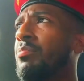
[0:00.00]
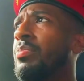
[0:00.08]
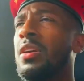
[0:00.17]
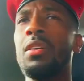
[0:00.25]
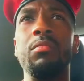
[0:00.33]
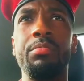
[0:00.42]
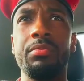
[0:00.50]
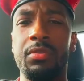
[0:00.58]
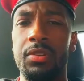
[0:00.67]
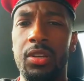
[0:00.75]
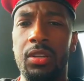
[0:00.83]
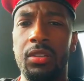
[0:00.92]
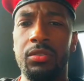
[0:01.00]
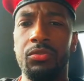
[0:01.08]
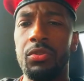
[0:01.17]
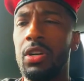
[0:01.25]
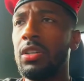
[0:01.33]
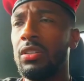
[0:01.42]
be a pimp,
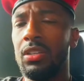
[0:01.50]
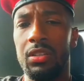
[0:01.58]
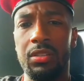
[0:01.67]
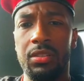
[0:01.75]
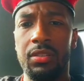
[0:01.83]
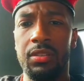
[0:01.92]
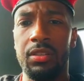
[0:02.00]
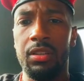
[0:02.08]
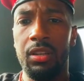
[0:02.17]
drug dealer,